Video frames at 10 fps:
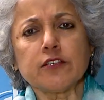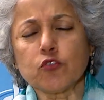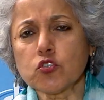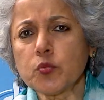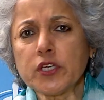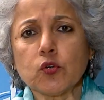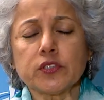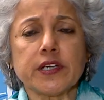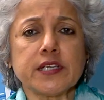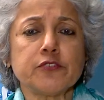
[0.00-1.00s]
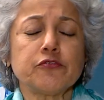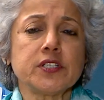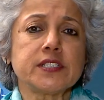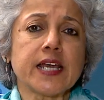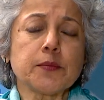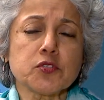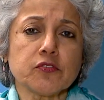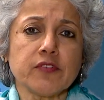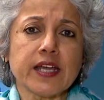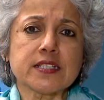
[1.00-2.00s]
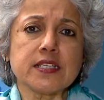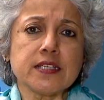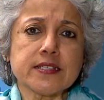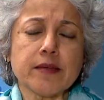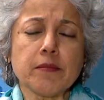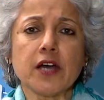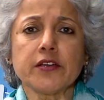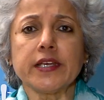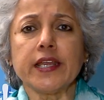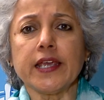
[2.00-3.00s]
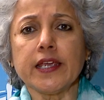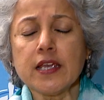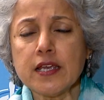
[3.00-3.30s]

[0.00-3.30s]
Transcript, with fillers: Of course, we know there are different types of vaccines, mRNA,